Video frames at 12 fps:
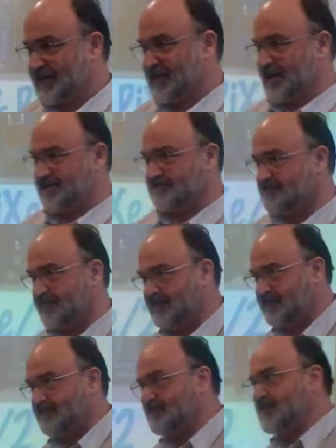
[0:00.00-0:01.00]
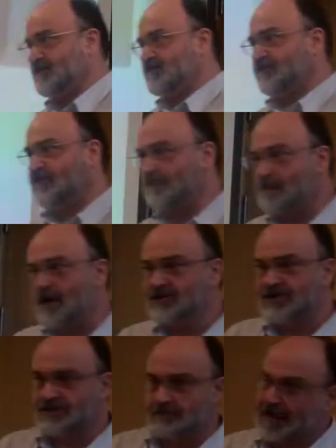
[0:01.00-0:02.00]
you know, for
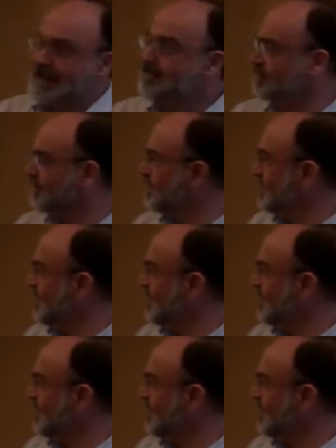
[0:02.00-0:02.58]
most people,